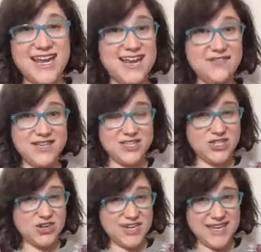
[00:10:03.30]
even
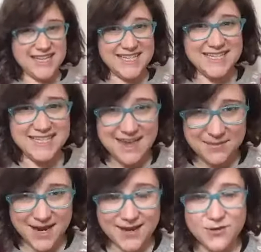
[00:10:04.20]
starting in the
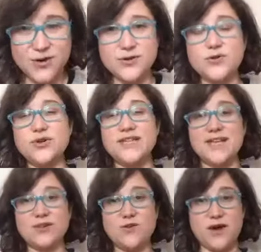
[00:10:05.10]
stomach, or take
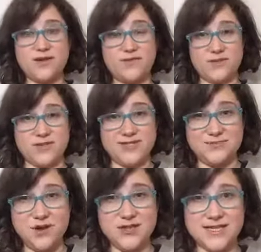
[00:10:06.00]
the water from the
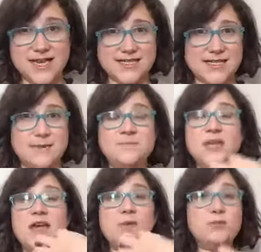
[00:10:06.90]
small intestine,
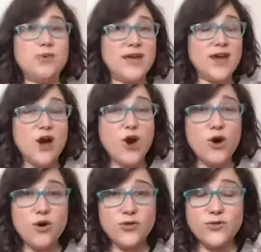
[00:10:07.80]
and bring it
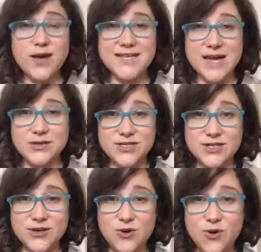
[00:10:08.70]
all the way down into
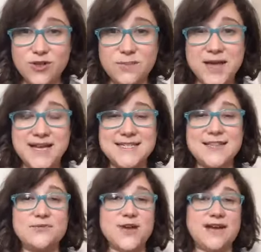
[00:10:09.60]
the colon and into
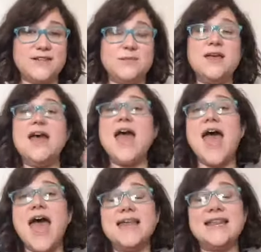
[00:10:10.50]
the rectum.
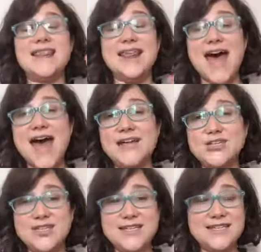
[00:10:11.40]
And that
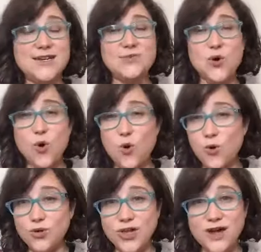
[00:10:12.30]
chia seed will
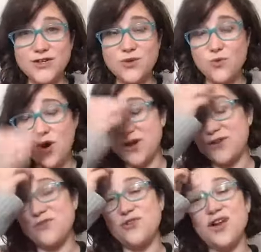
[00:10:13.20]
hold on to water
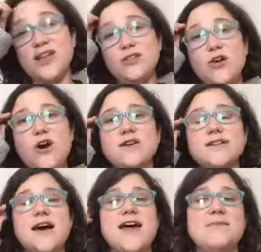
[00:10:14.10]
for a long
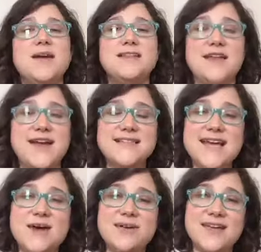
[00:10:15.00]
time, and that's
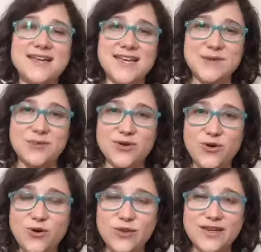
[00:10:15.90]
how it can keep the
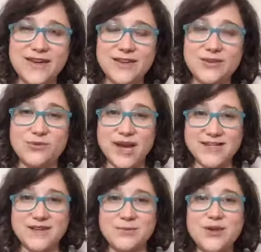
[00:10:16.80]
colon and the
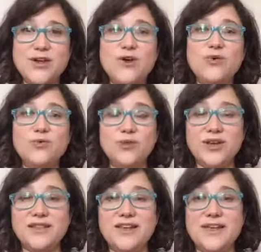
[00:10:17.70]
rectum
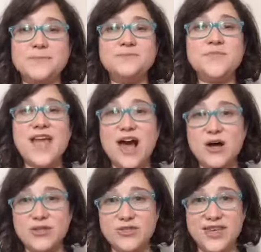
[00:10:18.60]
really
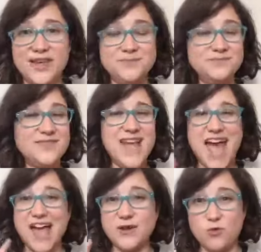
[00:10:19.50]
healthy
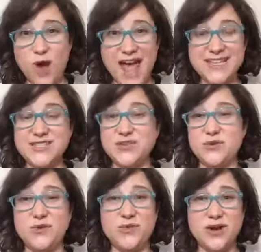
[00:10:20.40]
and wet, so
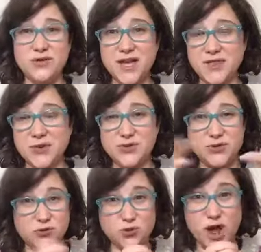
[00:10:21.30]
that we don't get those
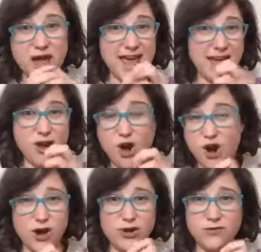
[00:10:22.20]
dry,
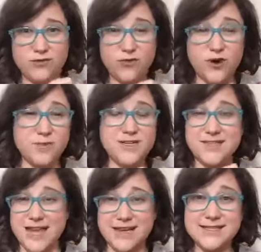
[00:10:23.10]
hard formed
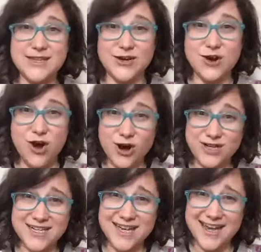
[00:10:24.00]
things that are hard
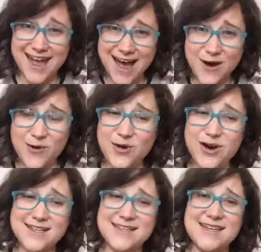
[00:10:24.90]
to get out,
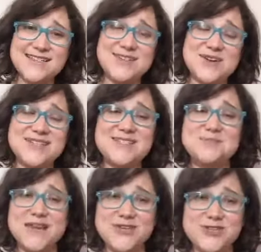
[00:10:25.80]
causing us
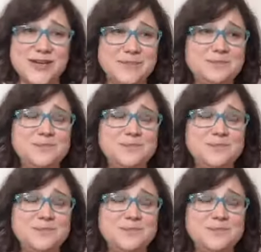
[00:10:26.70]
constipation.